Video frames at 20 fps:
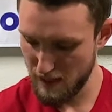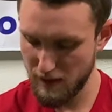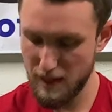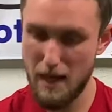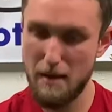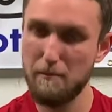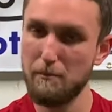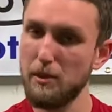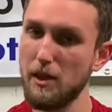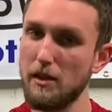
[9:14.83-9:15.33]

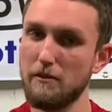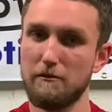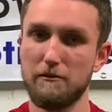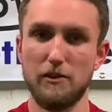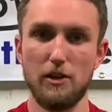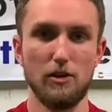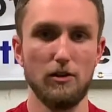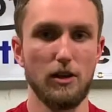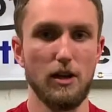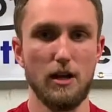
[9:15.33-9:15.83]
that blood
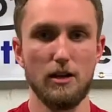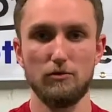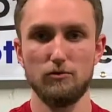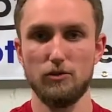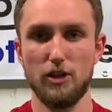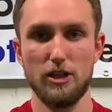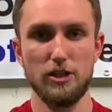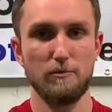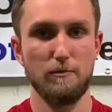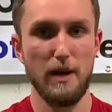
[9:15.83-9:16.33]
flow kind of
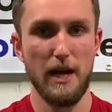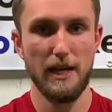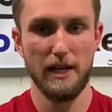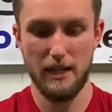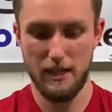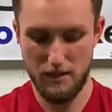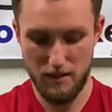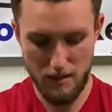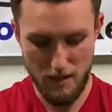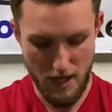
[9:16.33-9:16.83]
rush back
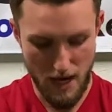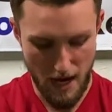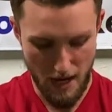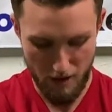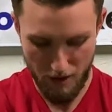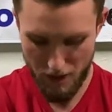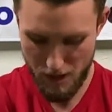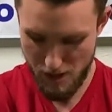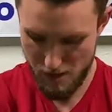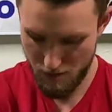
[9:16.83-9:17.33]
into the
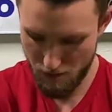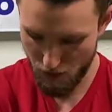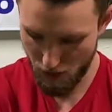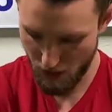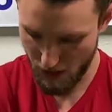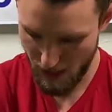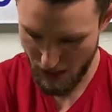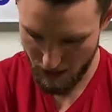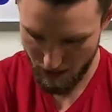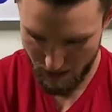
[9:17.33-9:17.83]
area. You can
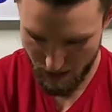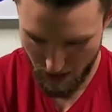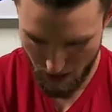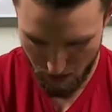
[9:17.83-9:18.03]
kind of tell